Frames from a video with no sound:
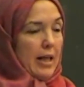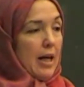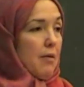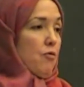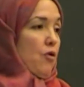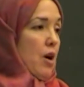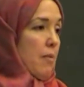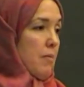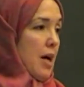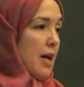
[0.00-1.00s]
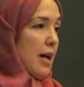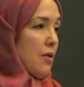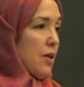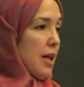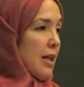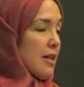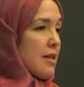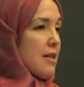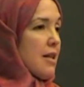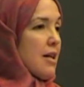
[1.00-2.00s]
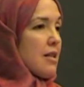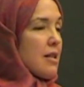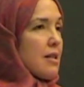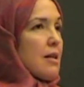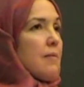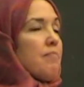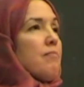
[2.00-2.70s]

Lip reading: came from, and I think it's this